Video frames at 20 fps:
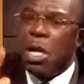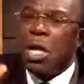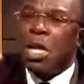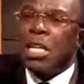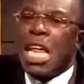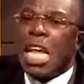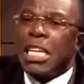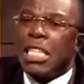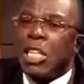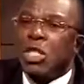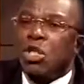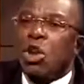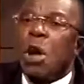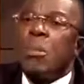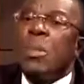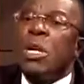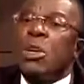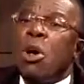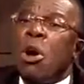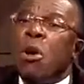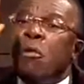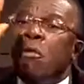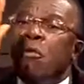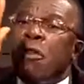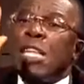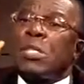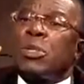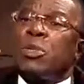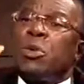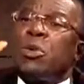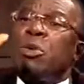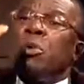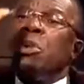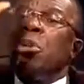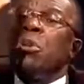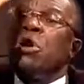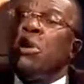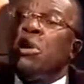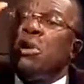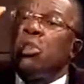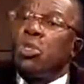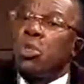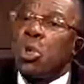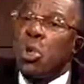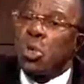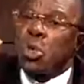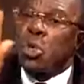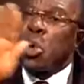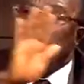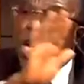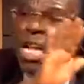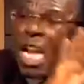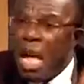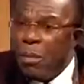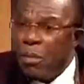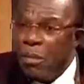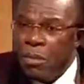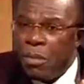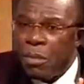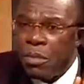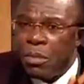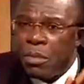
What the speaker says: that is coming on vessel so name,